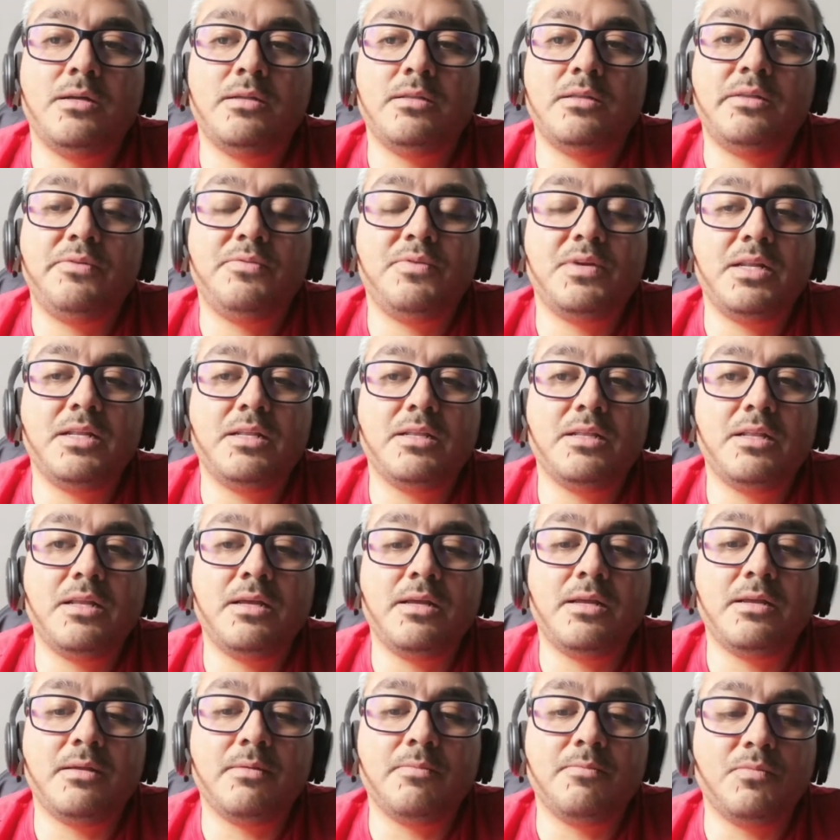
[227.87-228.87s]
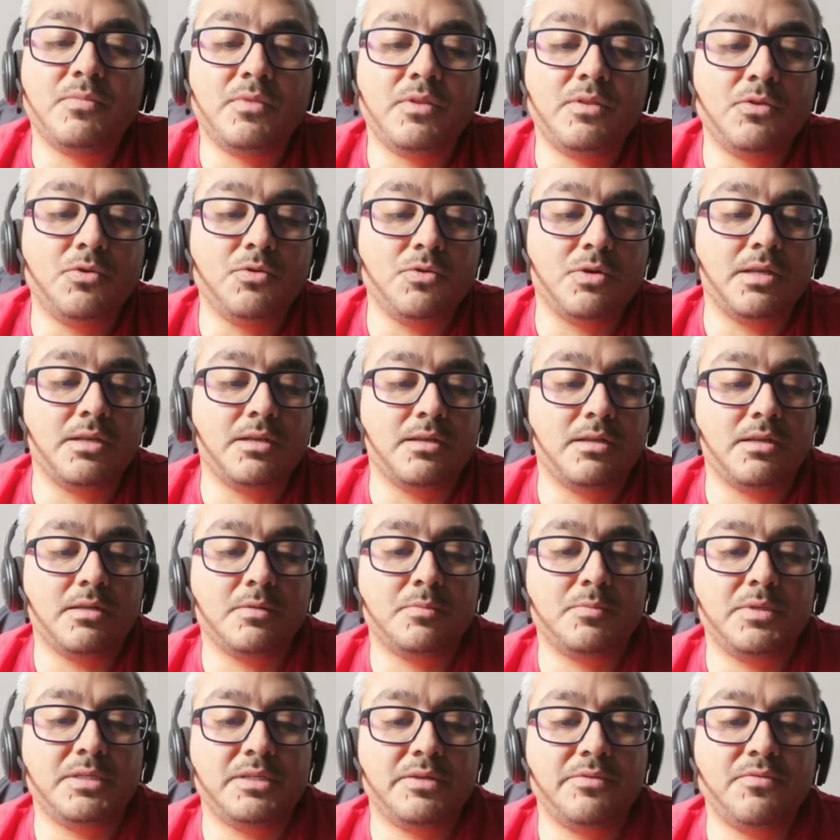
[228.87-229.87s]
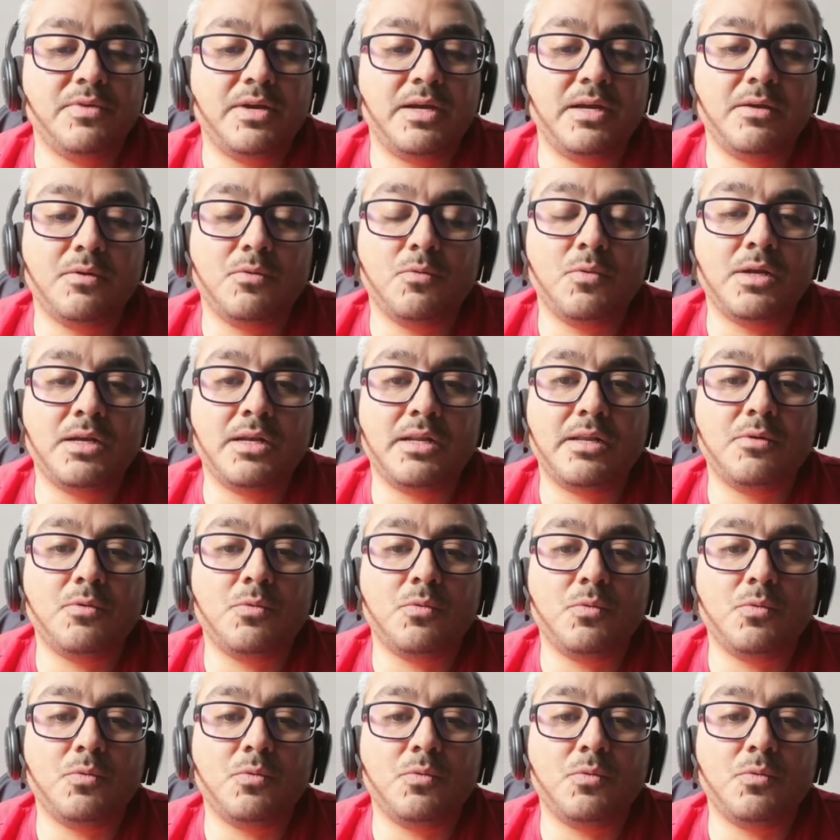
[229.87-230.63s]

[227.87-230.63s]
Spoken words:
different, you can specify one